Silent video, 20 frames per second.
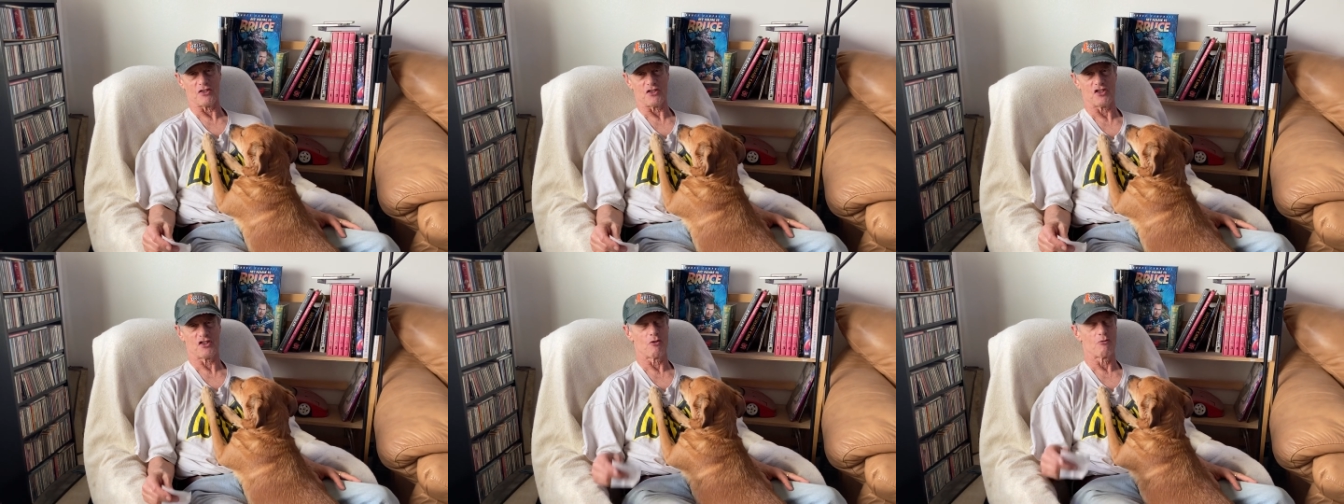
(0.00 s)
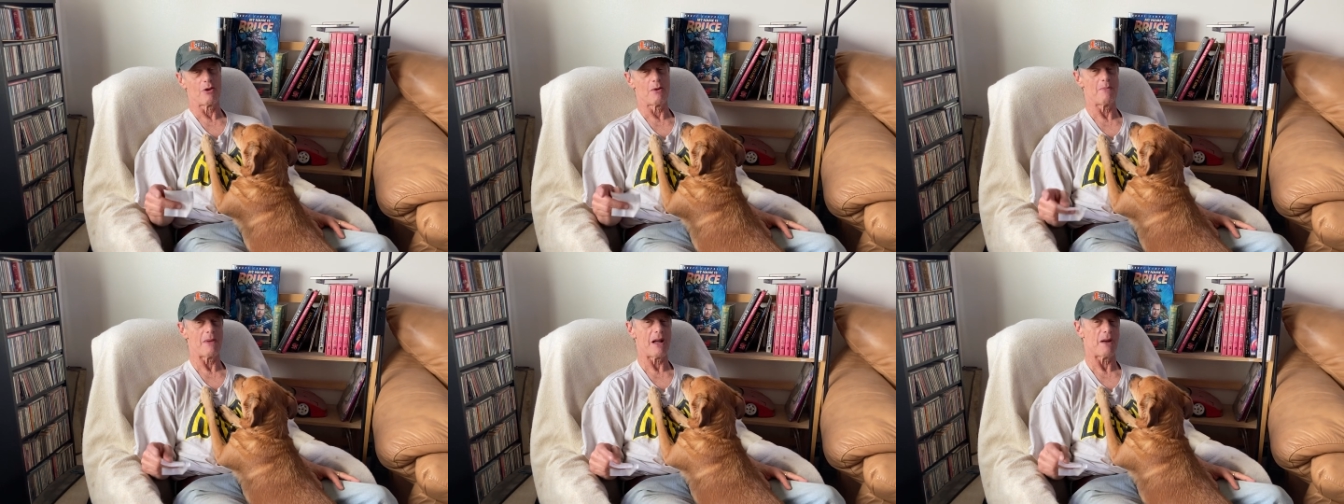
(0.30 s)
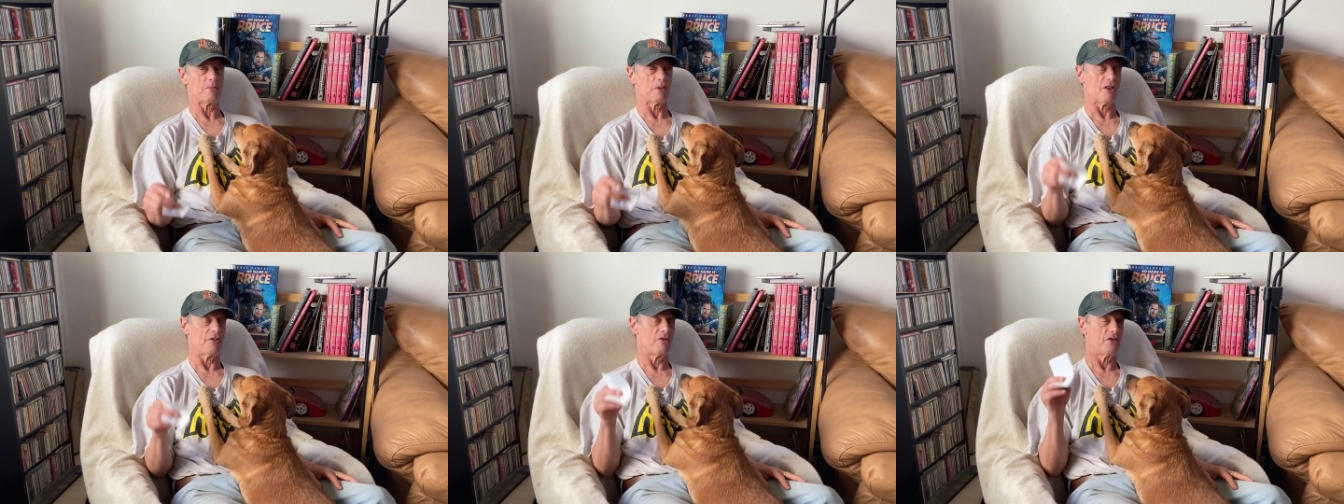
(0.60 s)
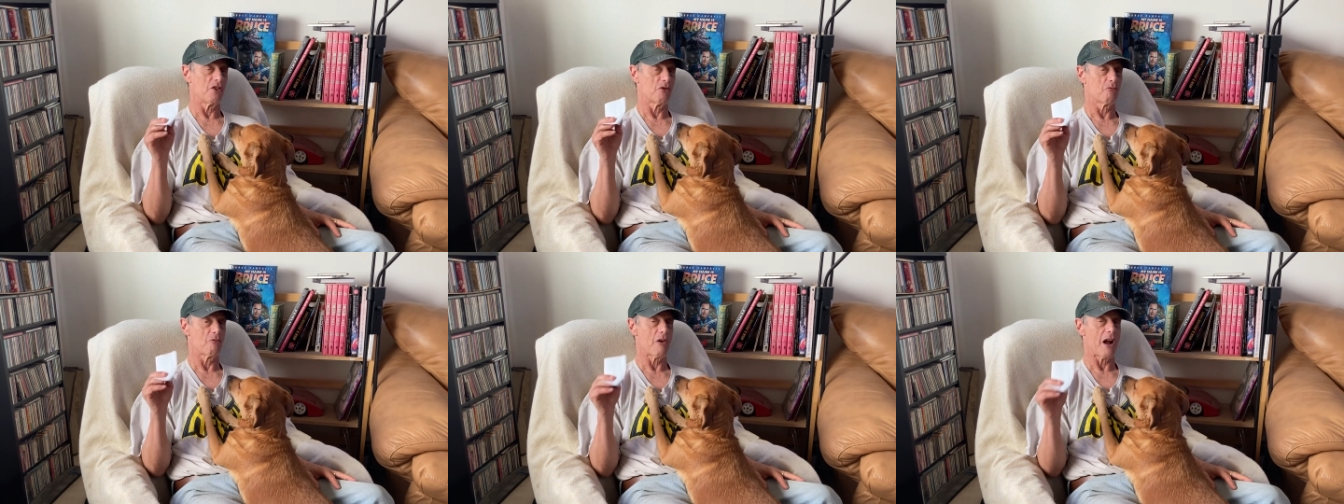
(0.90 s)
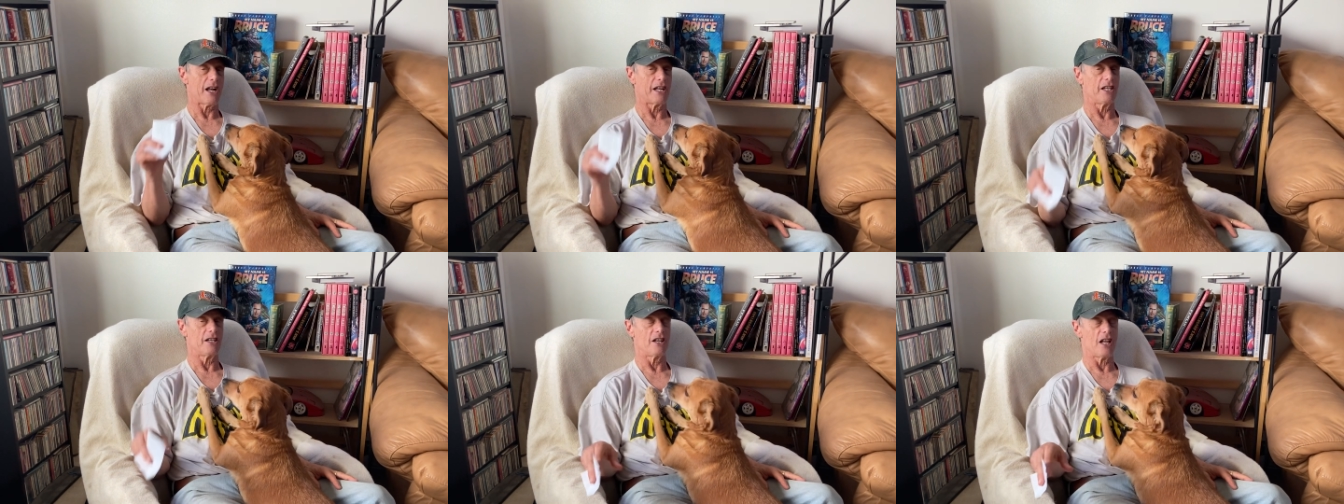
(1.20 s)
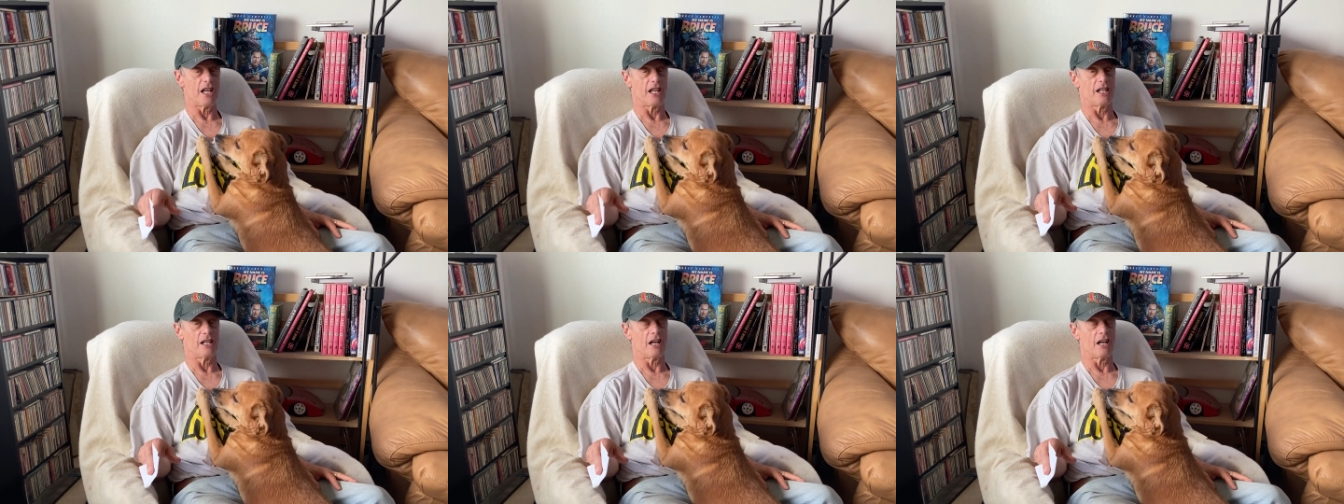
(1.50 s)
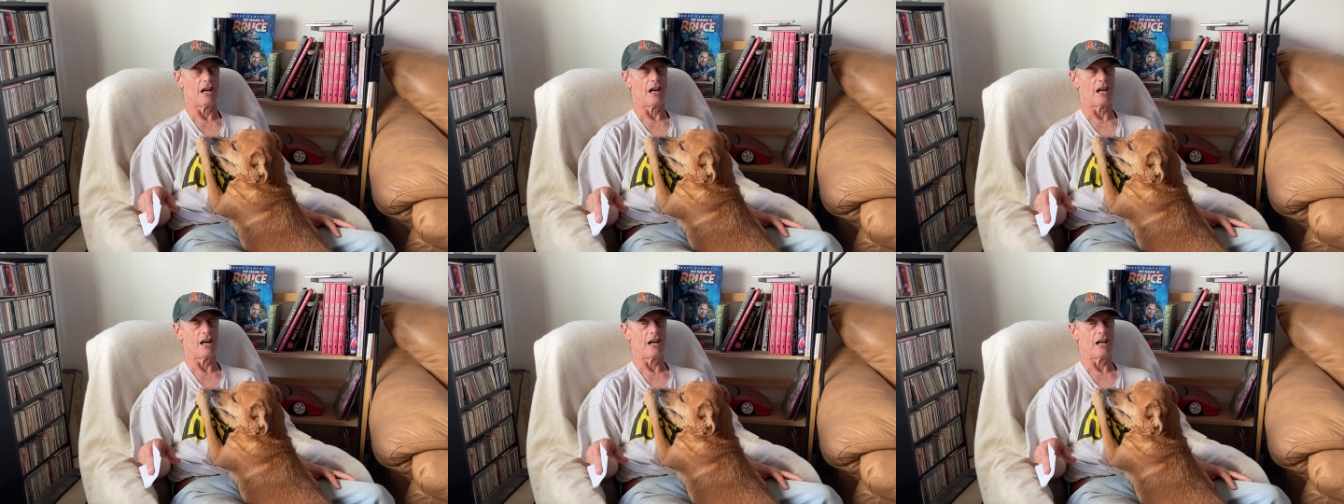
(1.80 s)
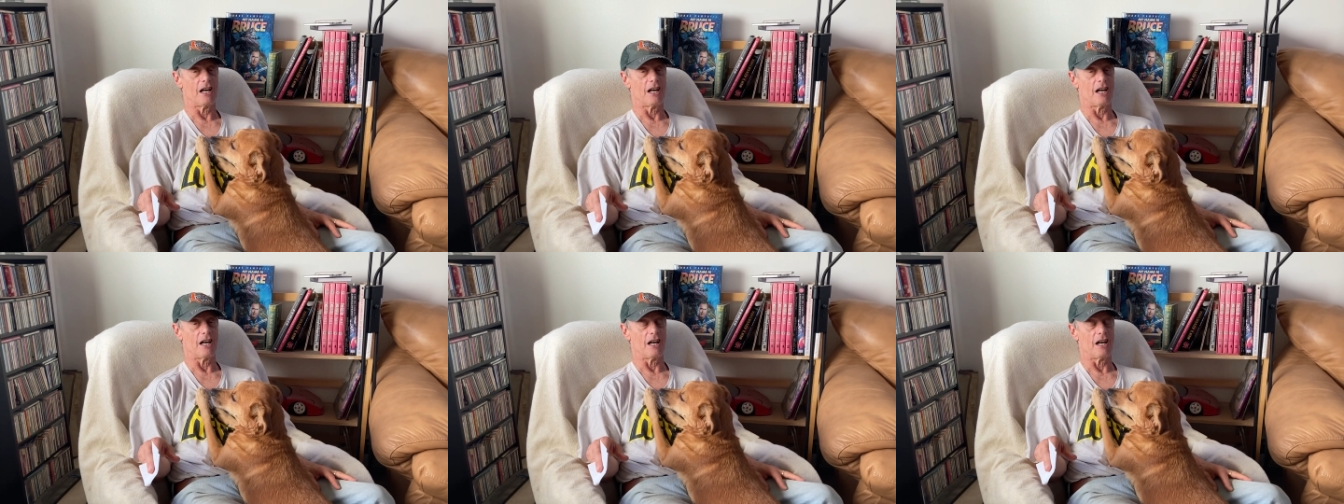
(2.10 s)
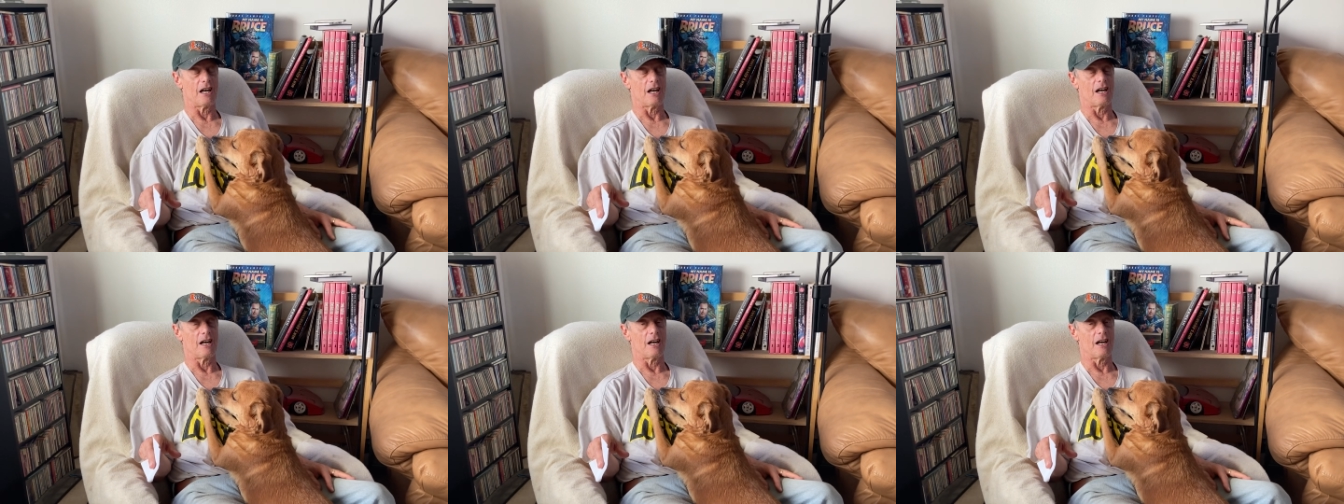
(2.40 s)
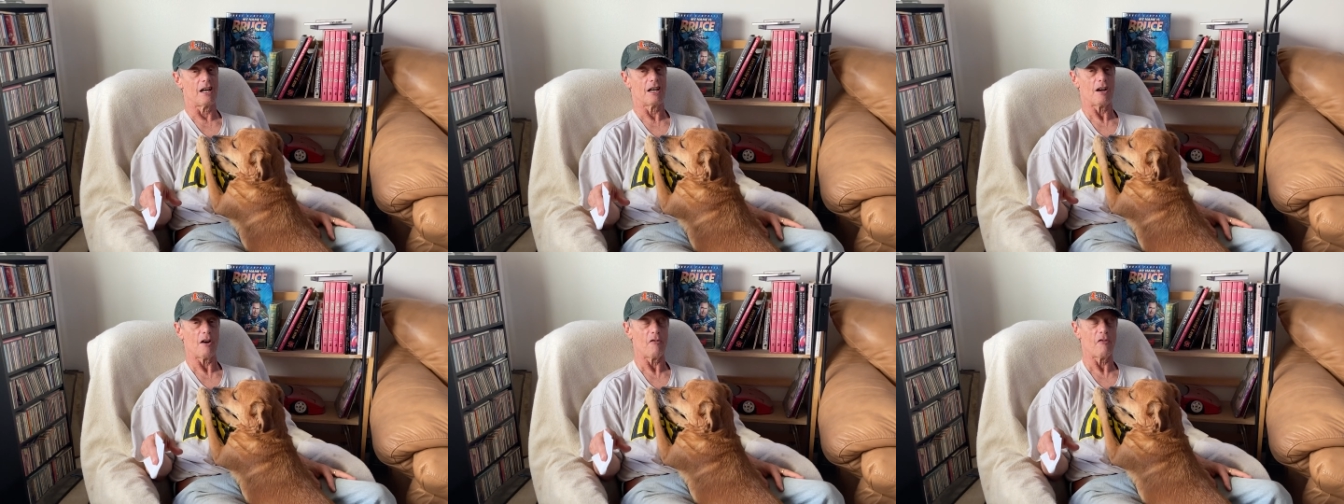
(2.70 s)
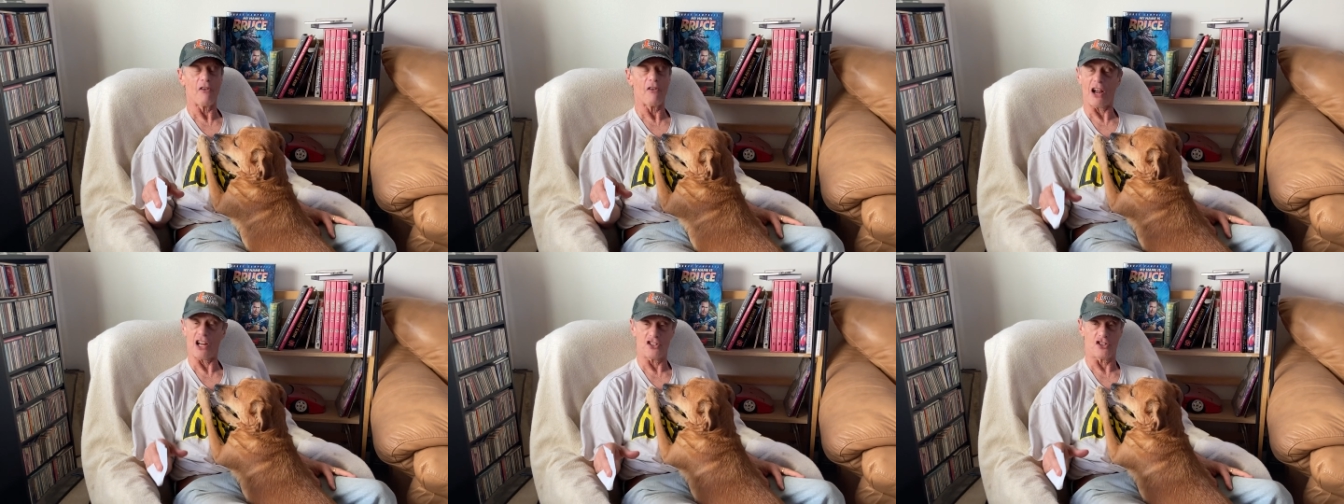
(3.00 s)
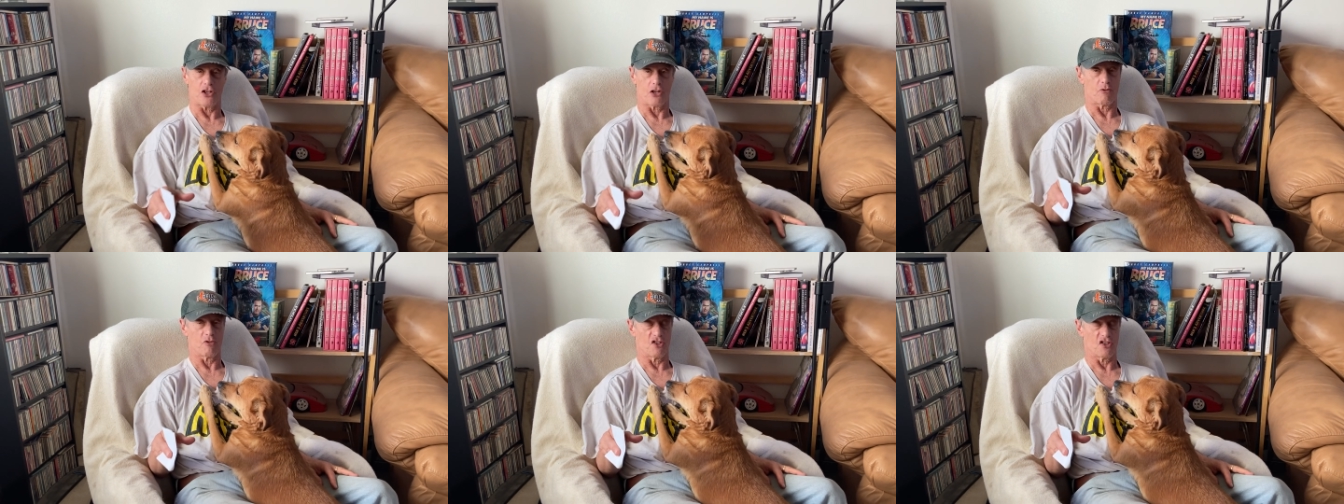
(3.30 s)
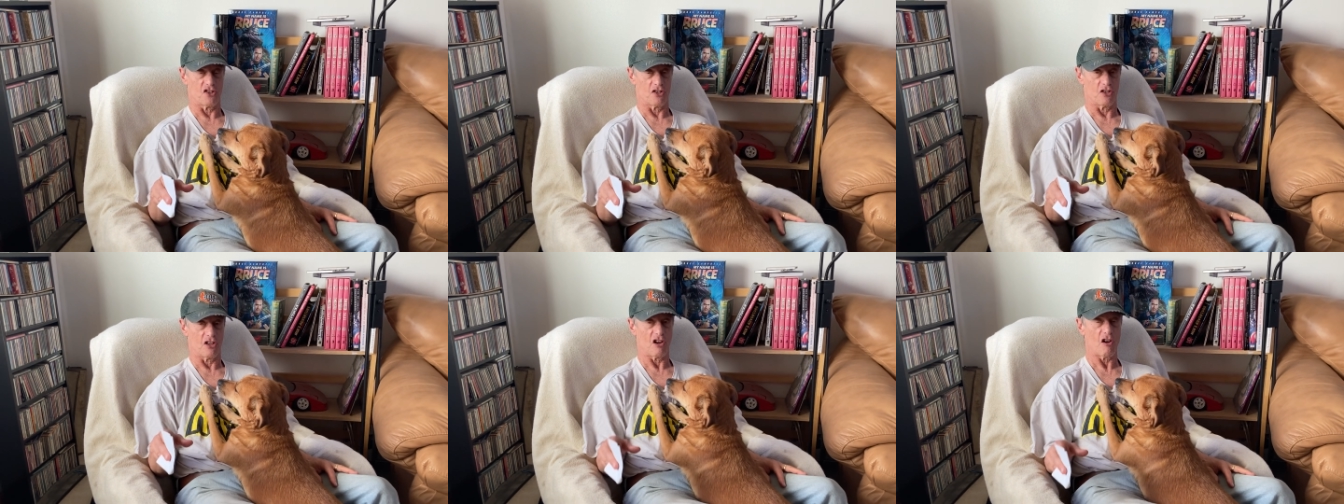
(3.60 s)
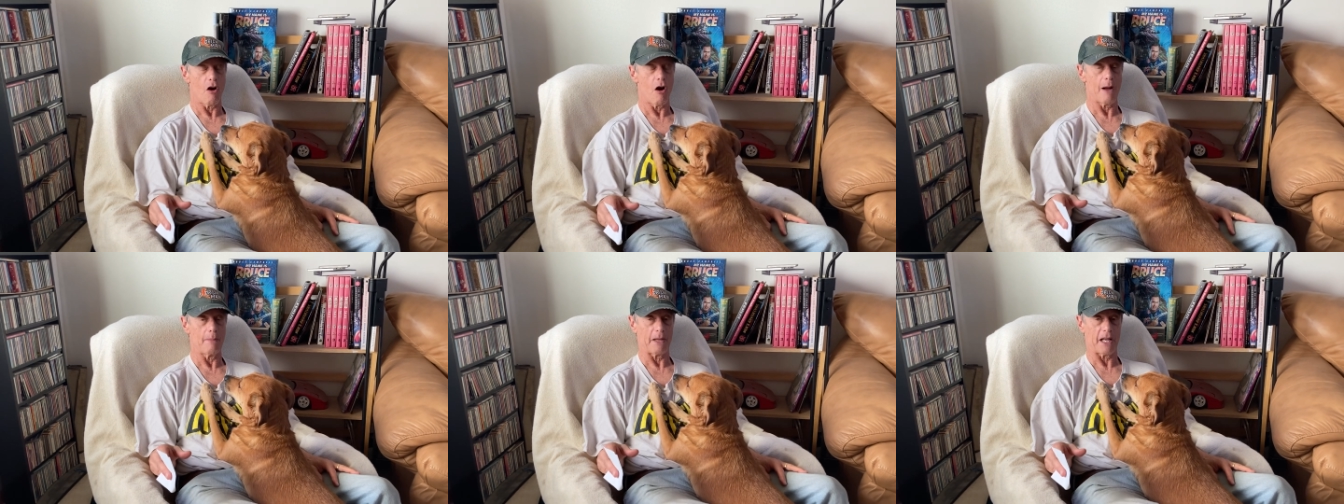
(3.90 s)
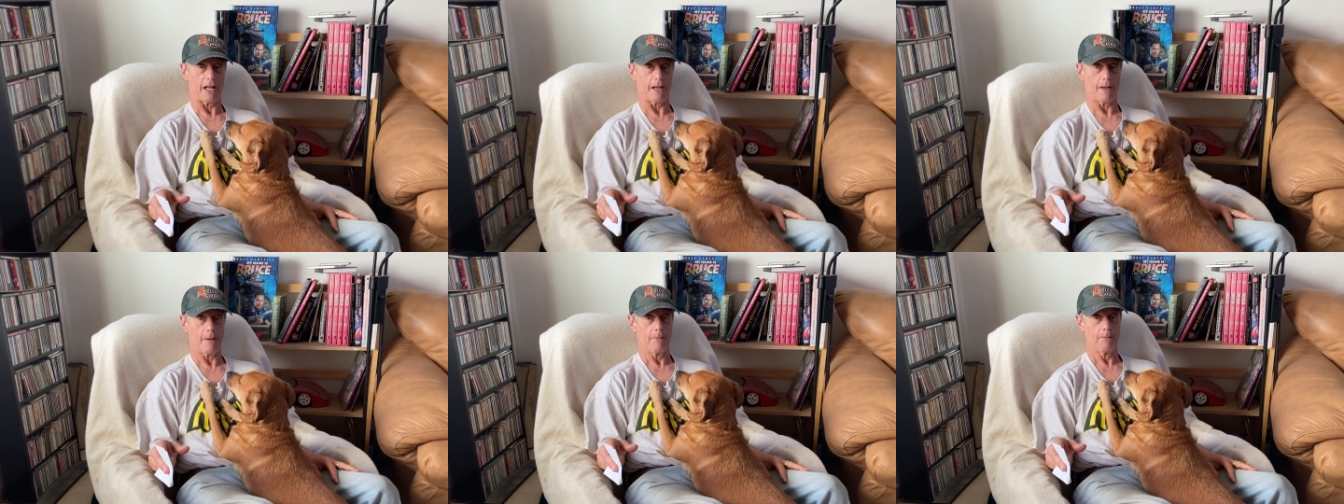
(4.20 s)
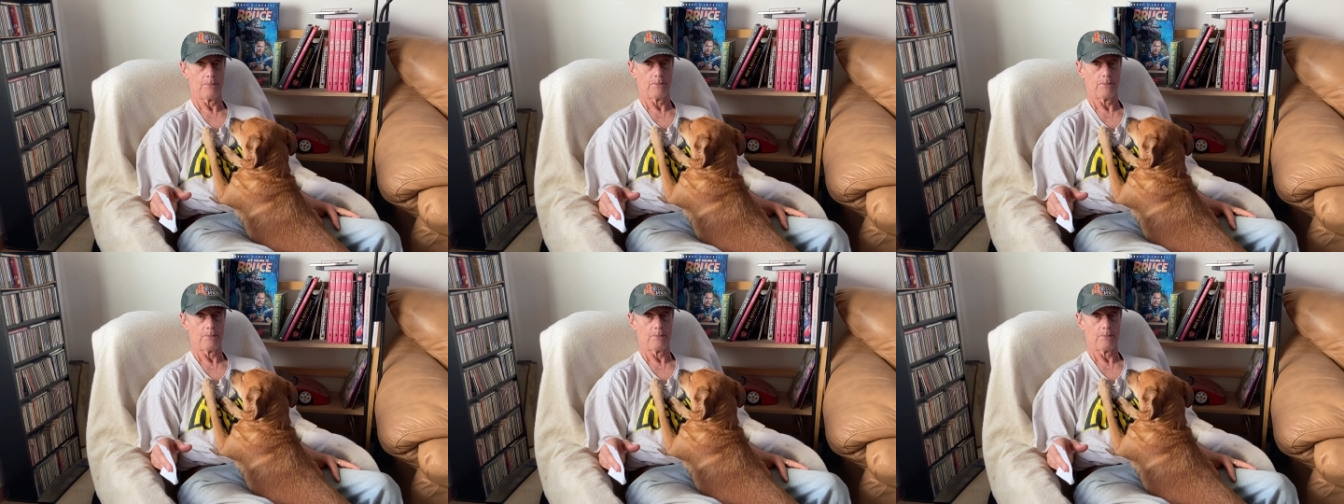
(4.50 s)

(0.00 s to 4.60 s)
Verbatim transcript: So remember, if you're writing a, uh, a, uh, uh, a, fight sequence in a comic,